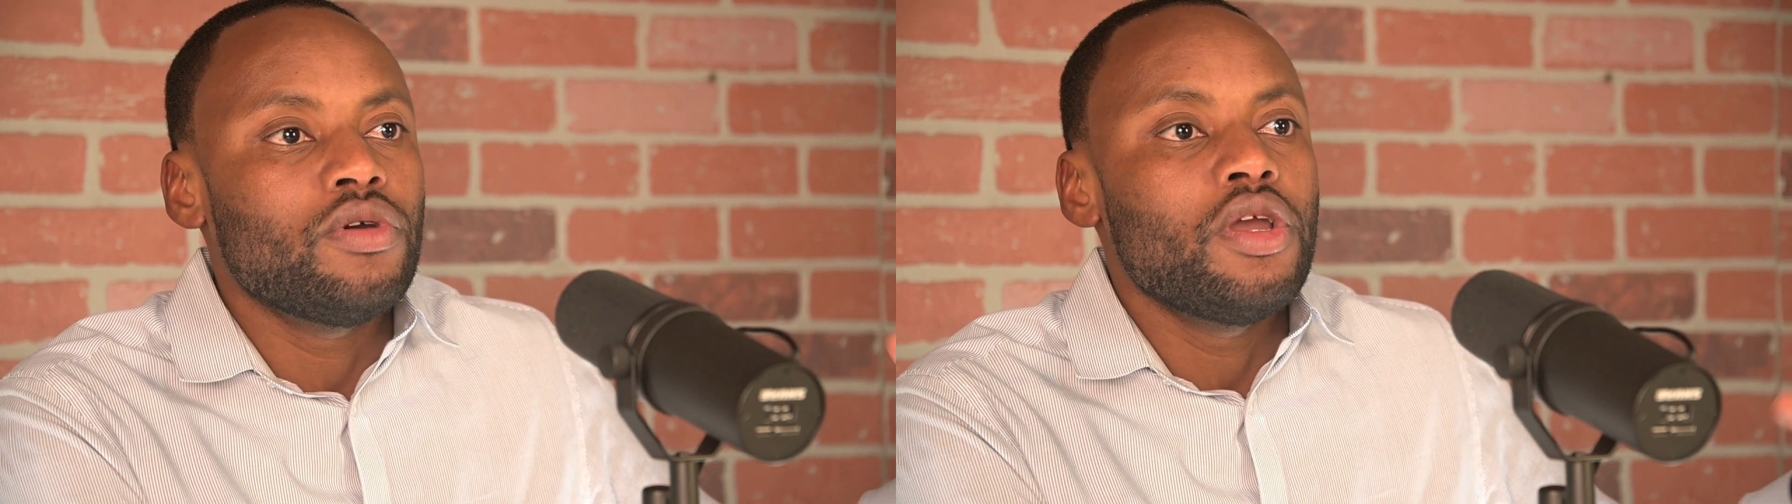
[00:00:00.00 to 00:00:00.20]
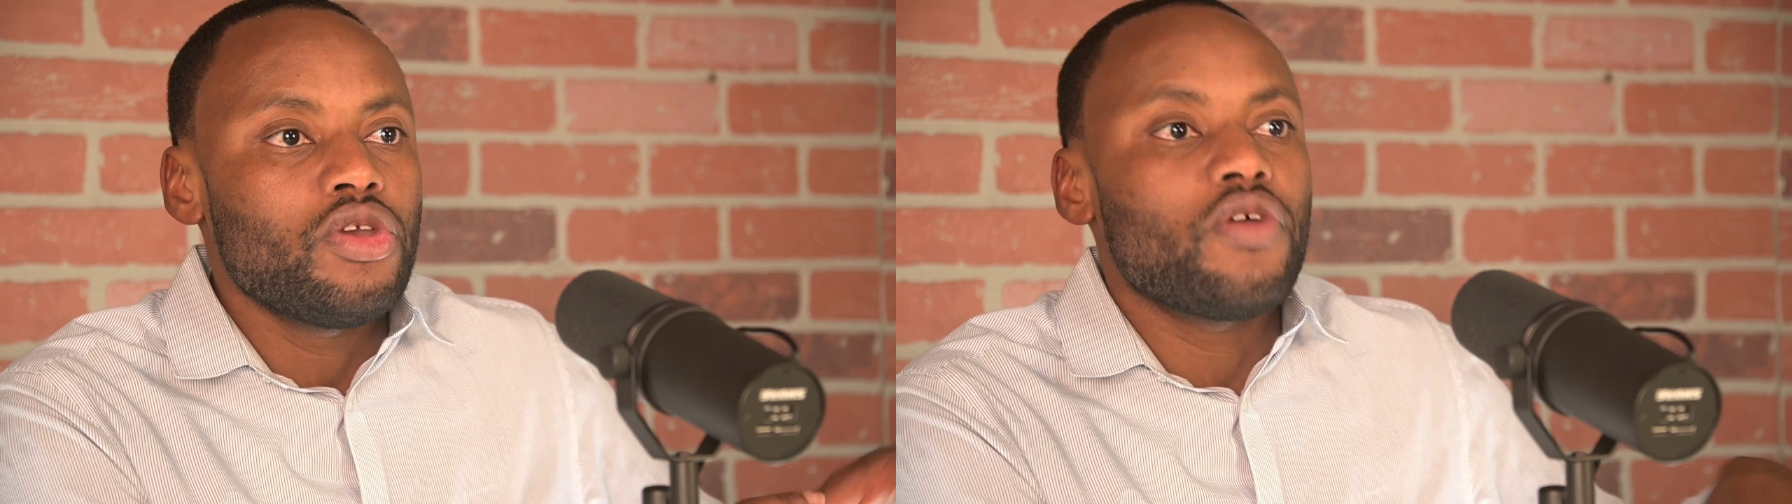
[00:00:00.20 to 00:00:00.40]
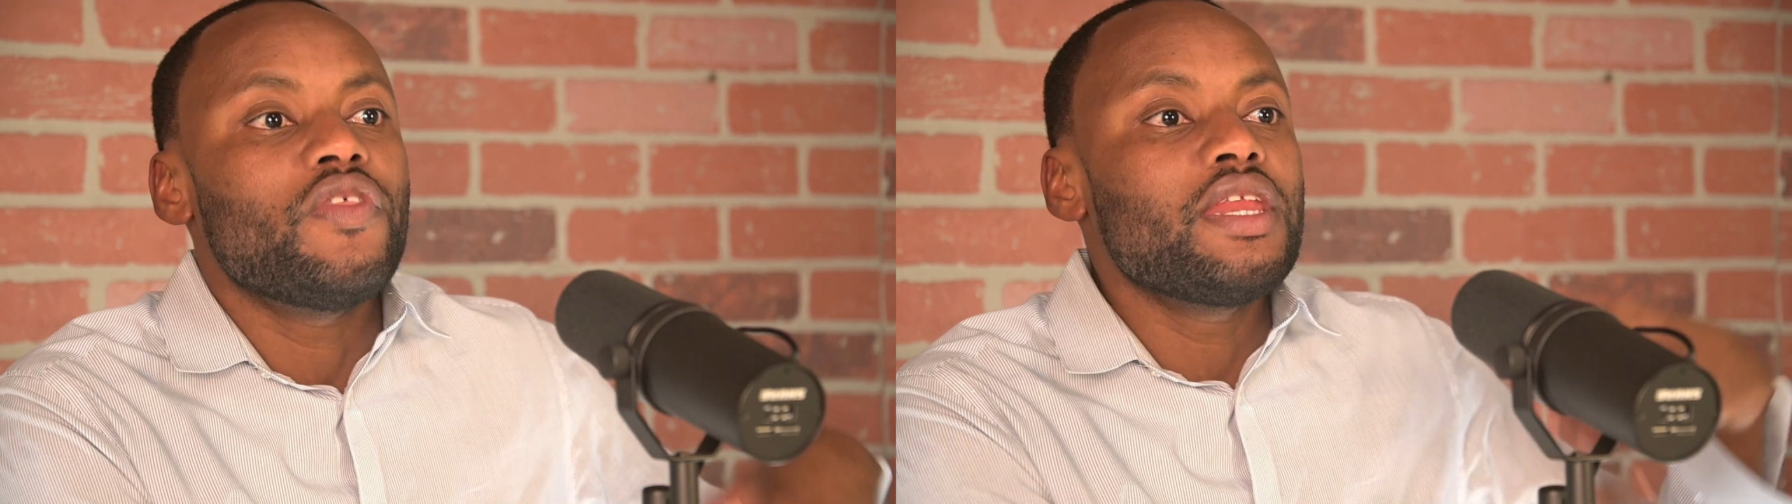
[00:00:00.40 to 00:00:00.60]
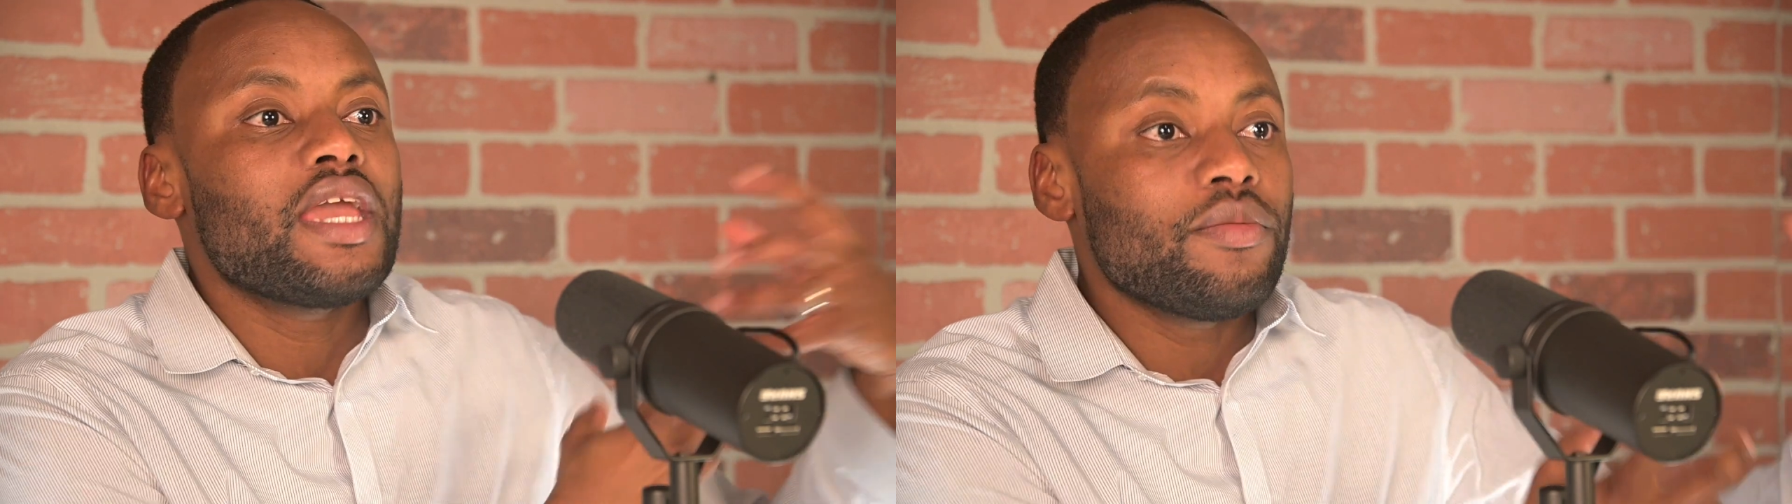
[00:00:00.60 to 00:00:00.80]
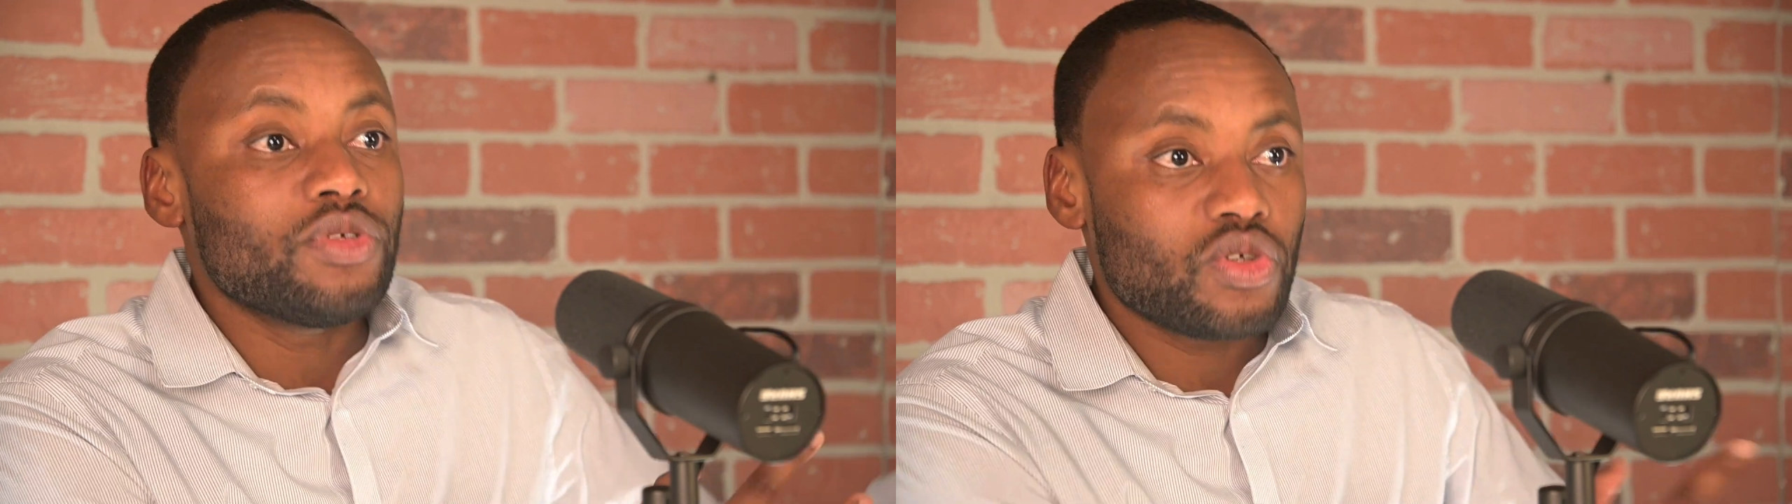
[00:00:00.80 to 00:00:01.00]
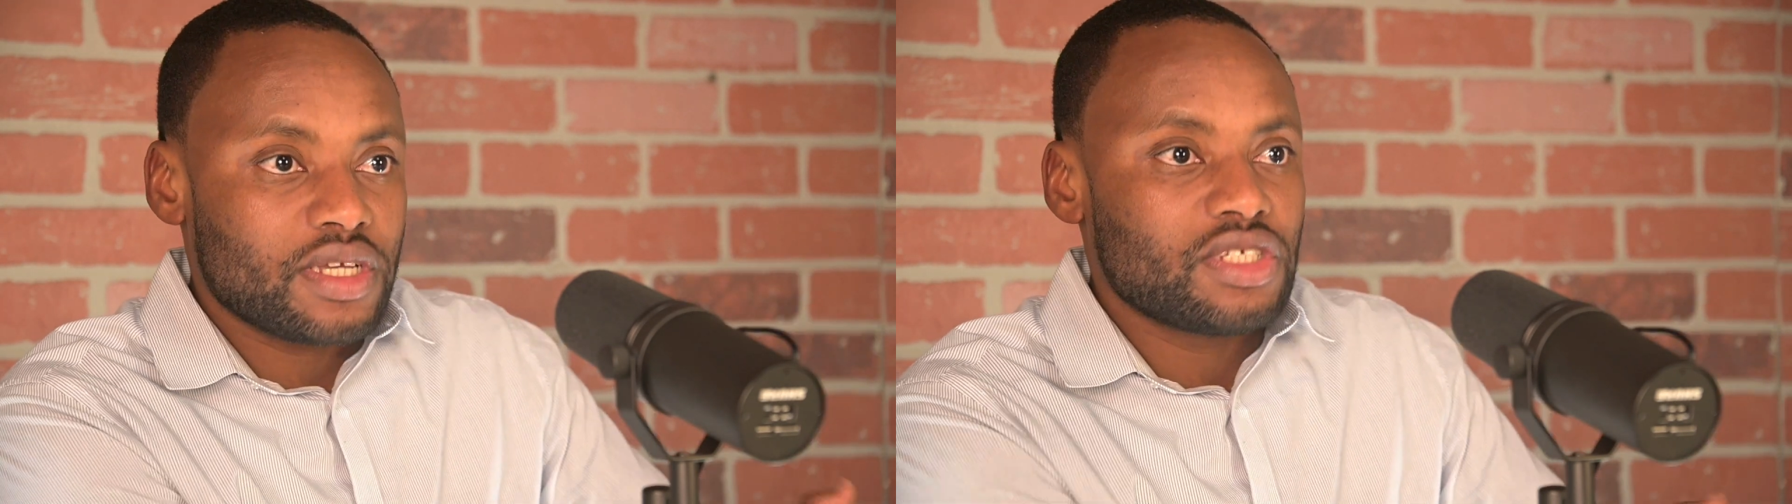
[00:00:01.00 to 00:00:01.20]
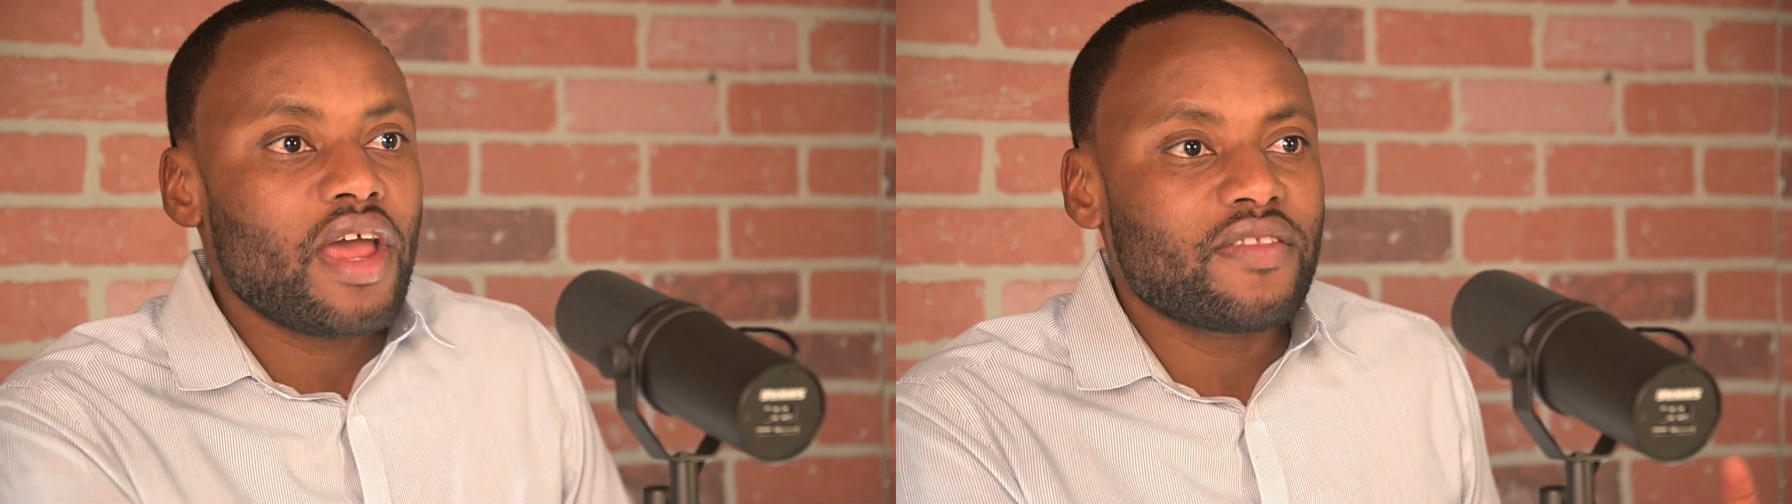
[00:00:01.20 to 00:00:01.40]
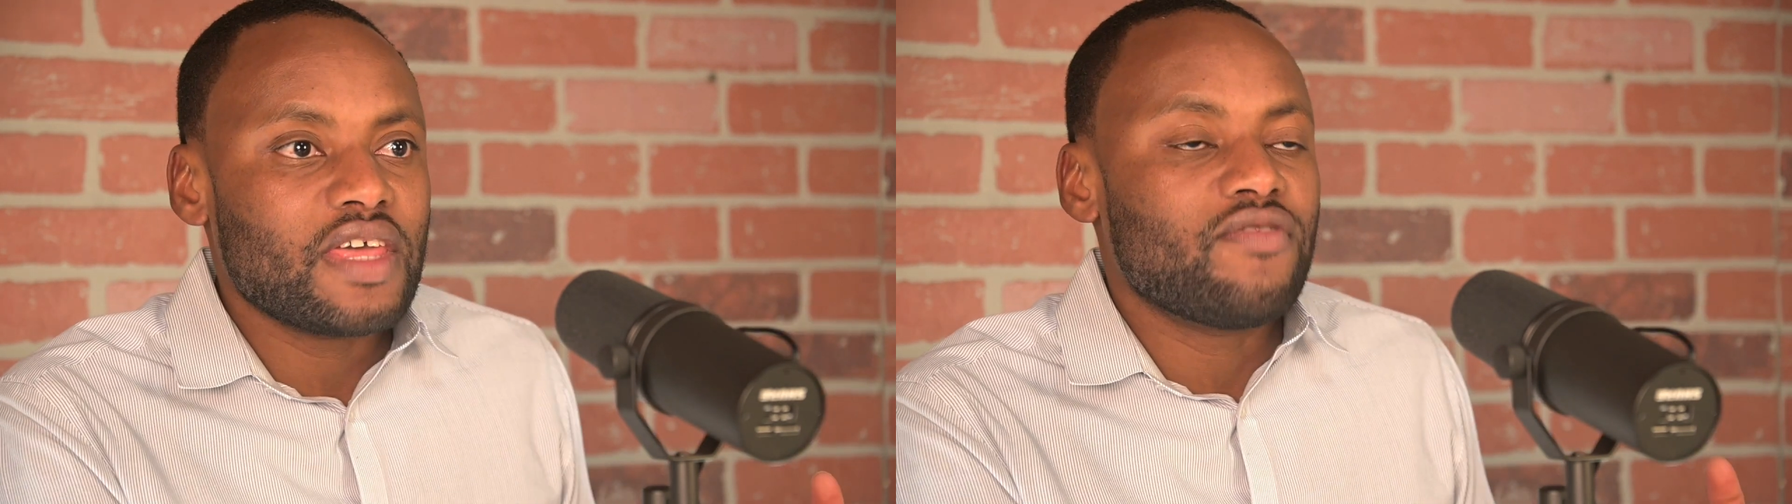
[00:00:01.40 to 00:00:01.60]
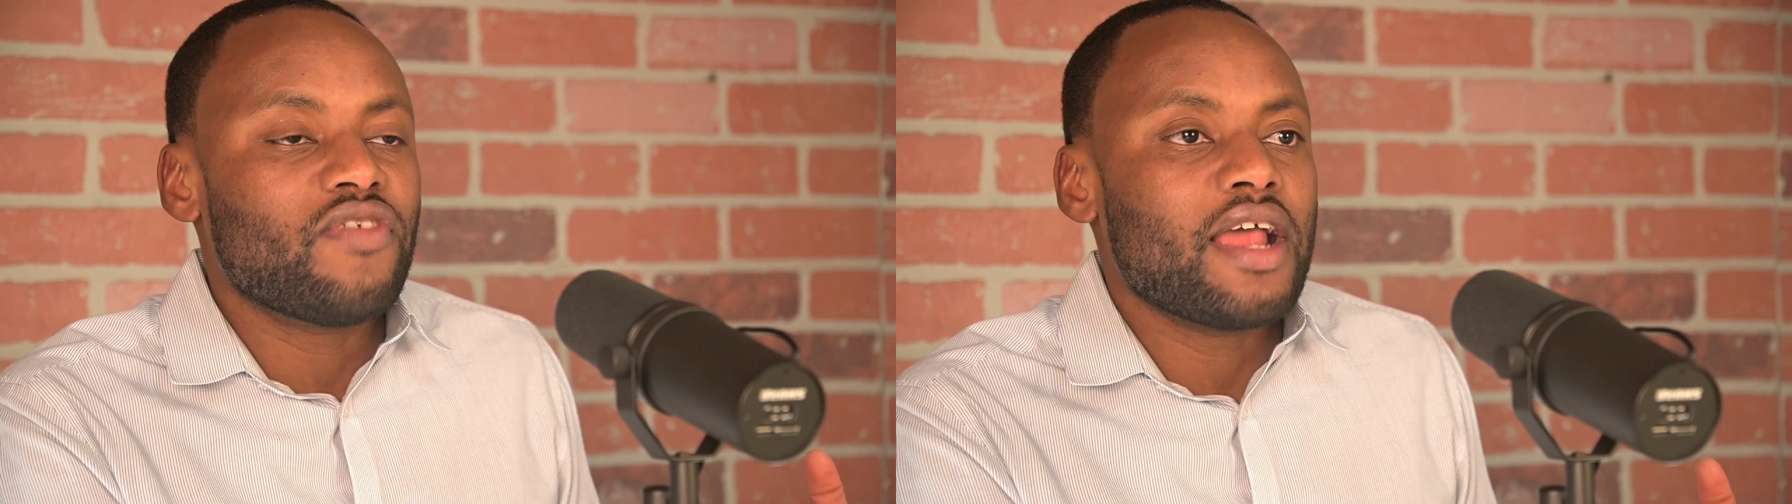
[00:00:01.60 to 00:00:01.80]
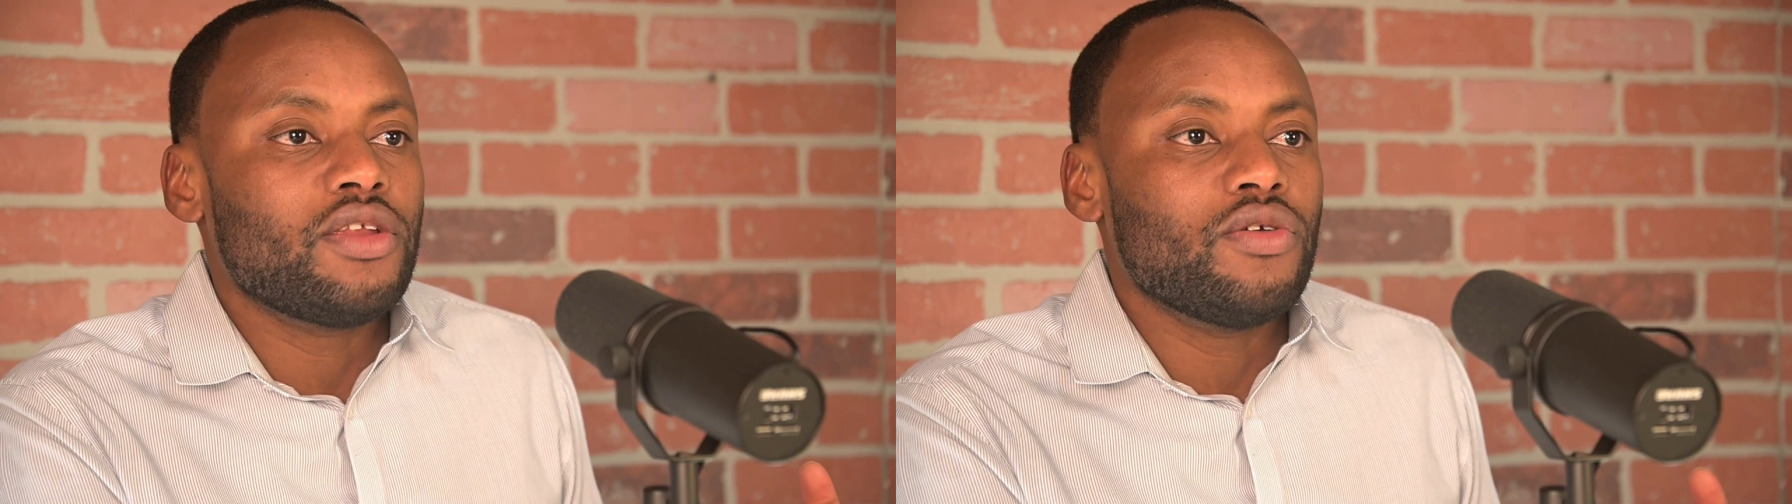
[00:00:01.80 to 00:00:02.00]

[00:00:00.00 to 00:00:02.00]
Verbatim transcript: you're then able to extract that value,